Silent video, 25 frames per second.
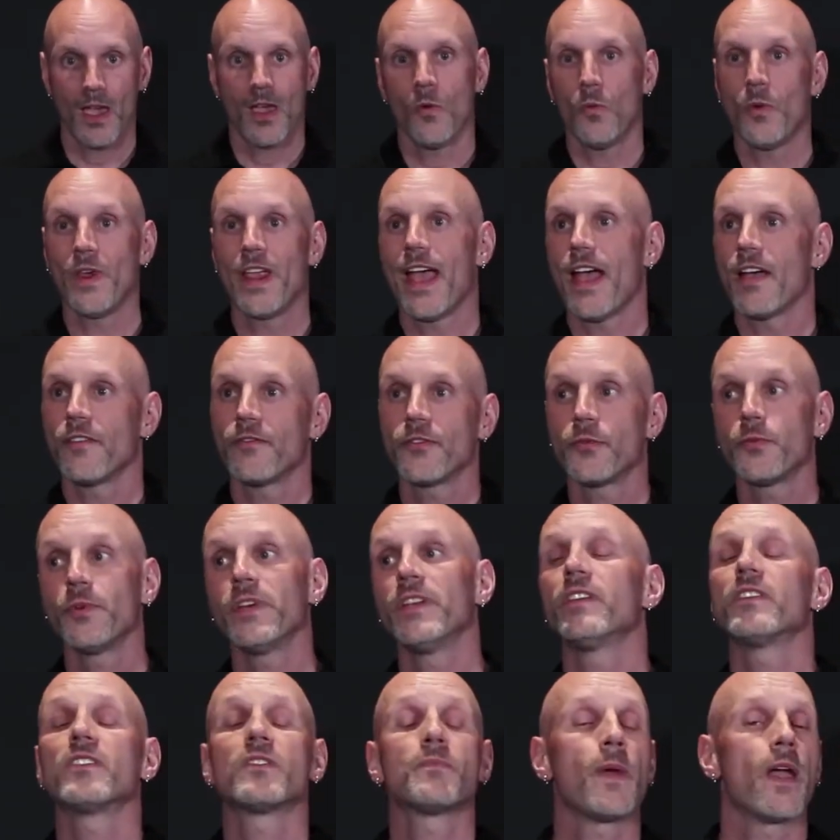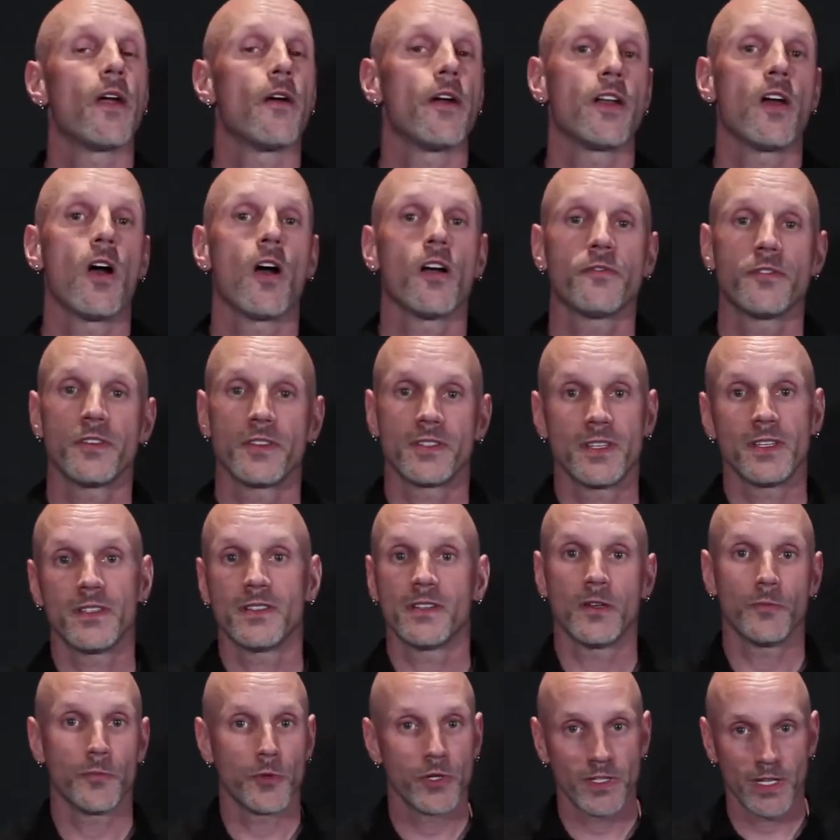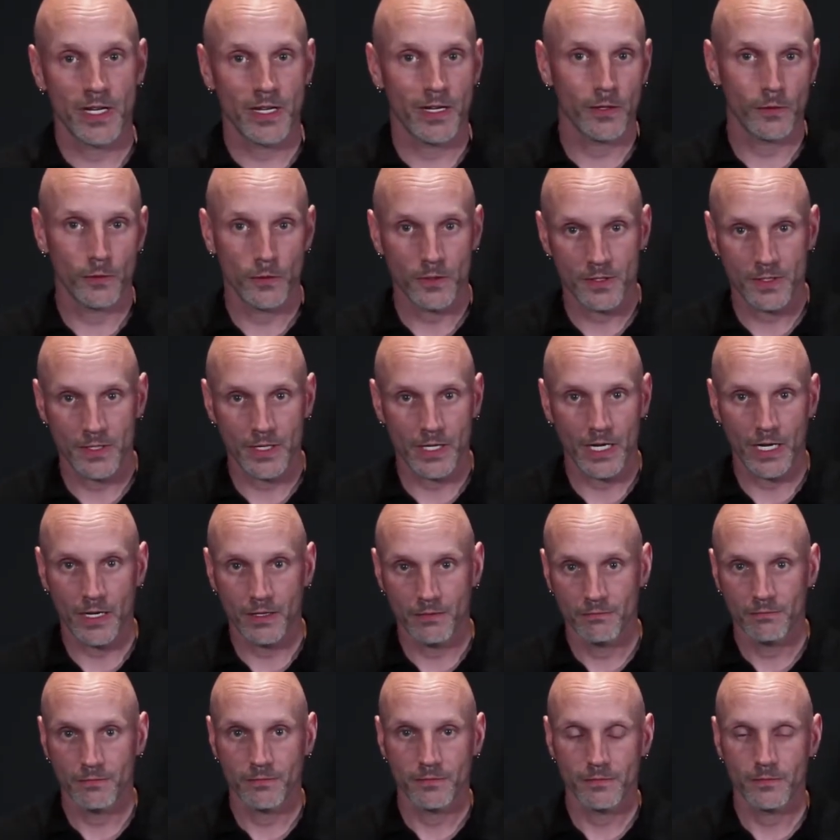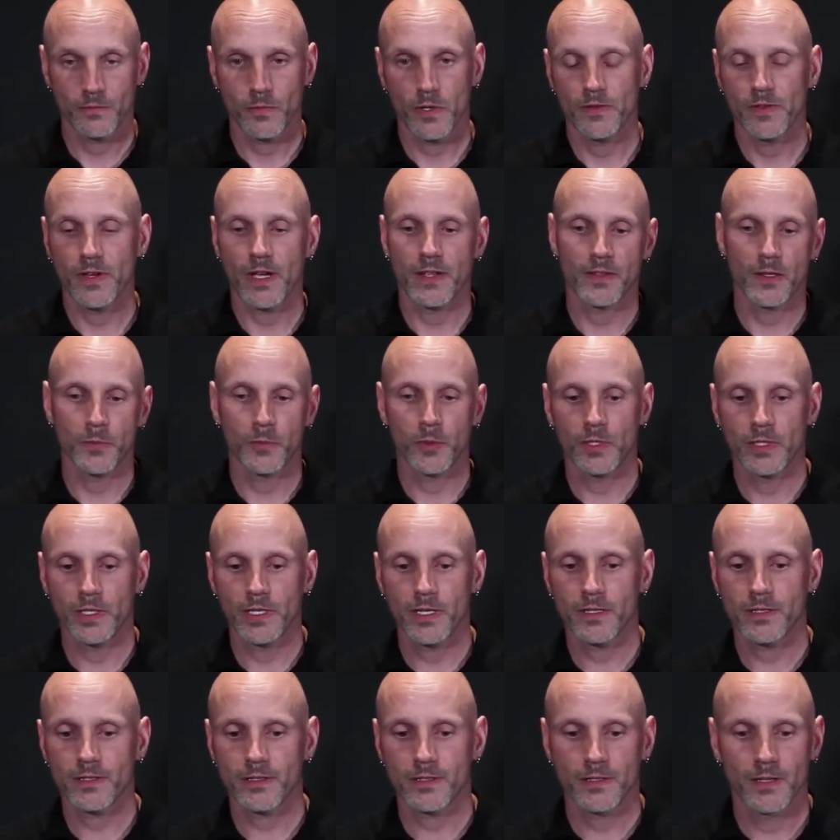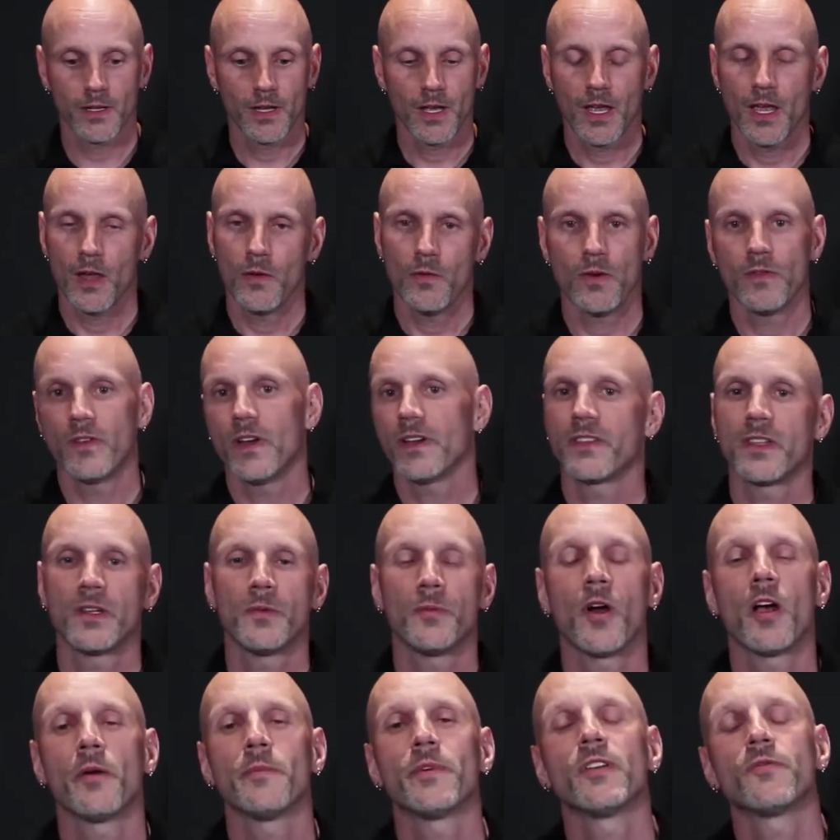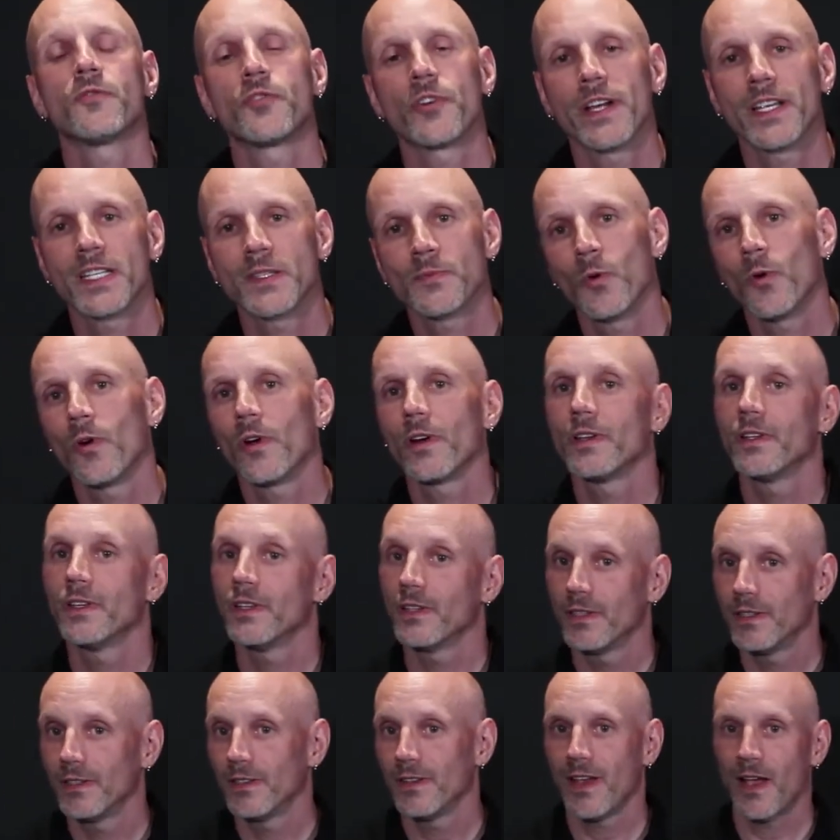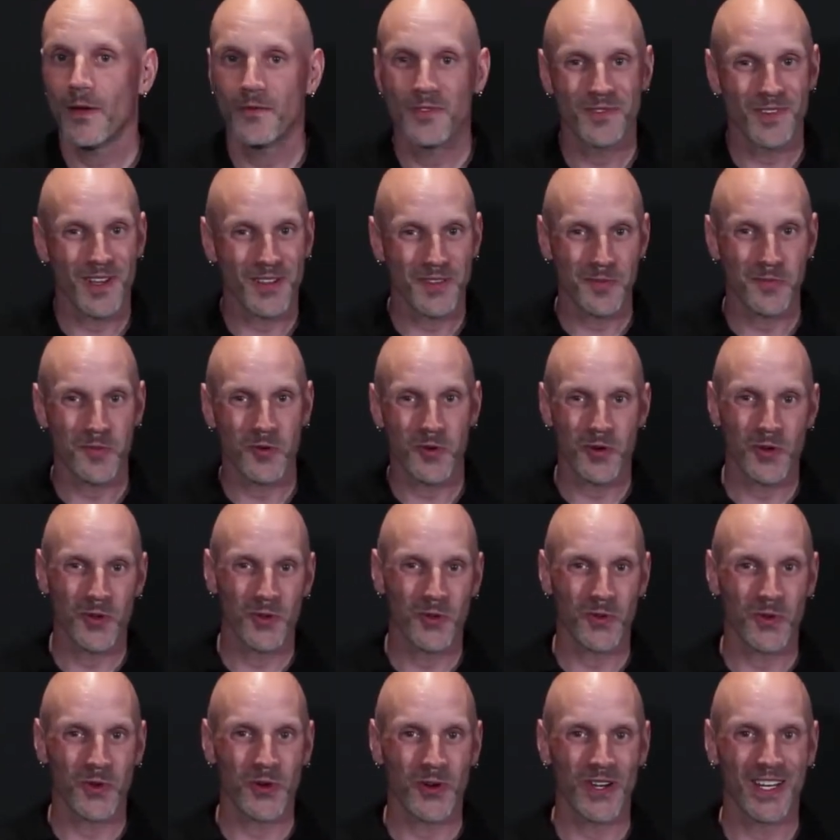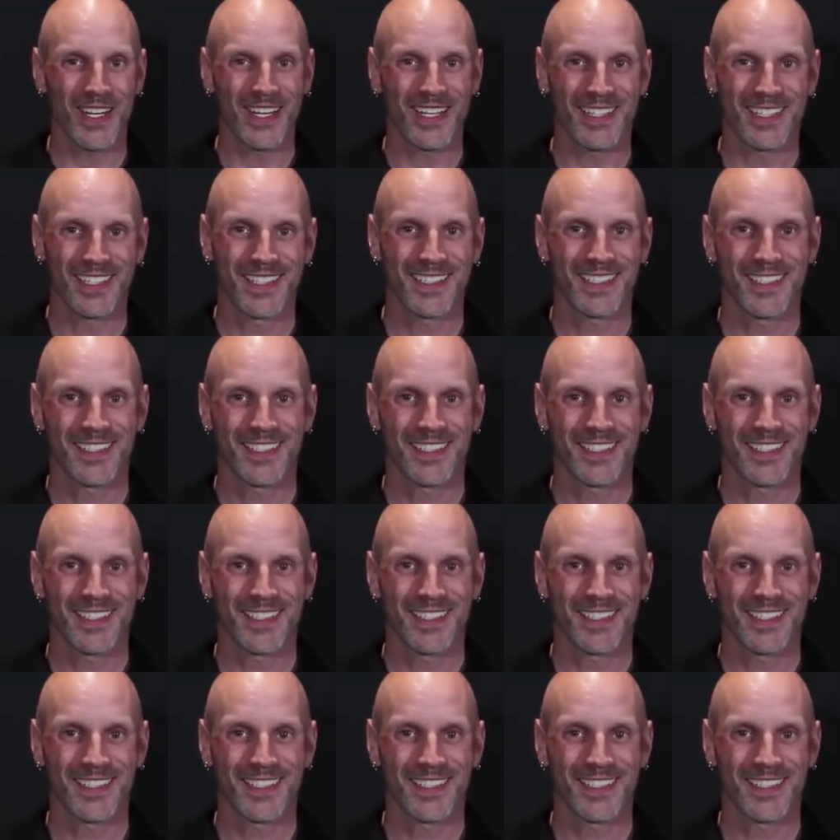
We have 3 disparate offices in a particular city. We've got the police, we've got the Department of Transport, and we've got the Port Authority.